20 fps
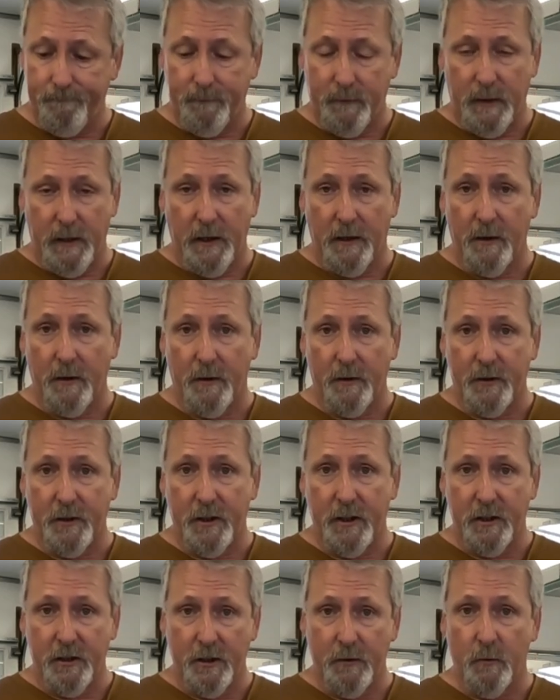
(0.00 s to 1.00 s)
The end of the
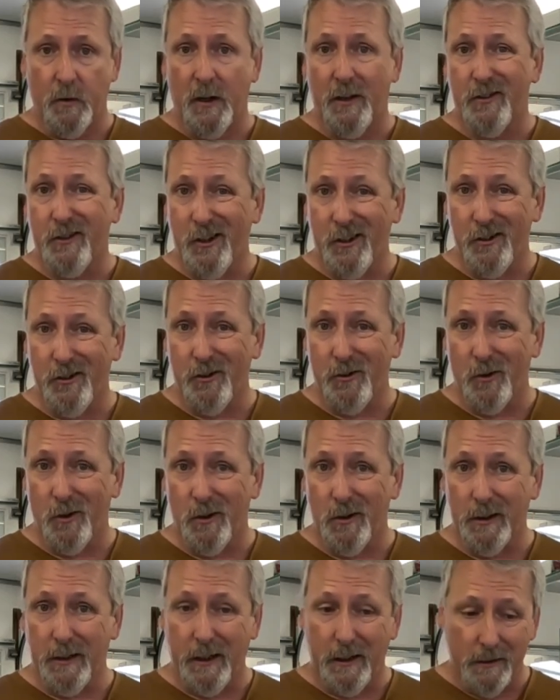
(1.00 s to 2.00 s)
season, when I change the
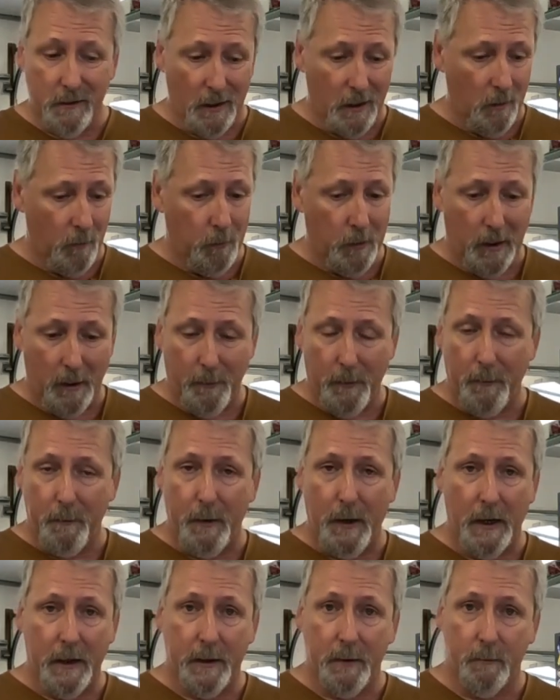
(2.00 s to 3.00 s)
oil again, I'll pop it
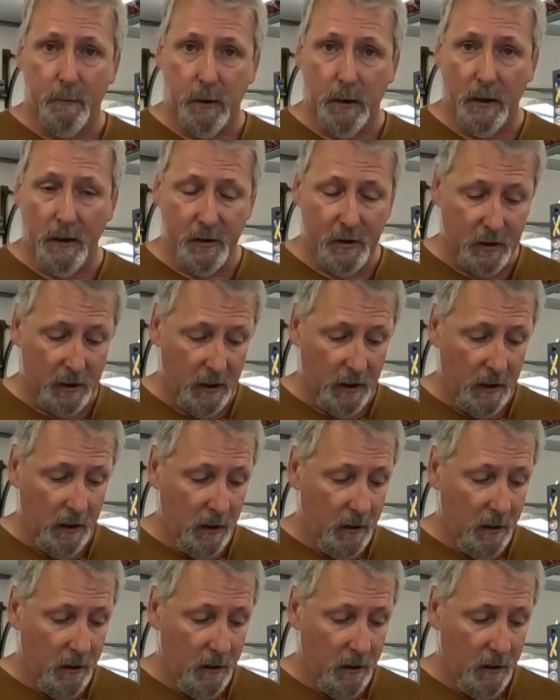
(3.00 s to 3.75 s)
back in place.